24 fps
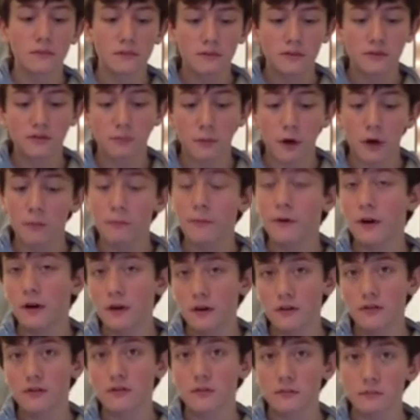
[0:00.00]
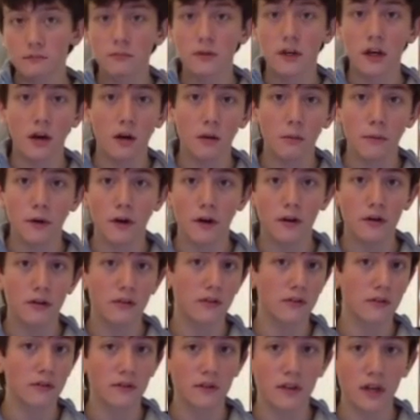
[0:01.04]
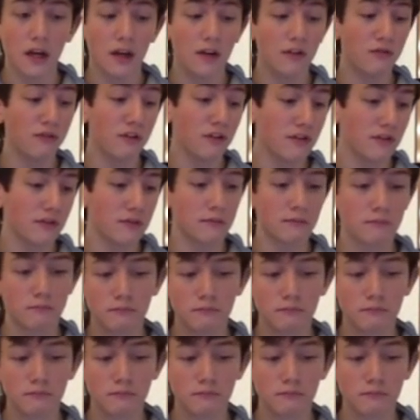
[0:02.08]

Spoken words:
smallpox, cowpox, typhus,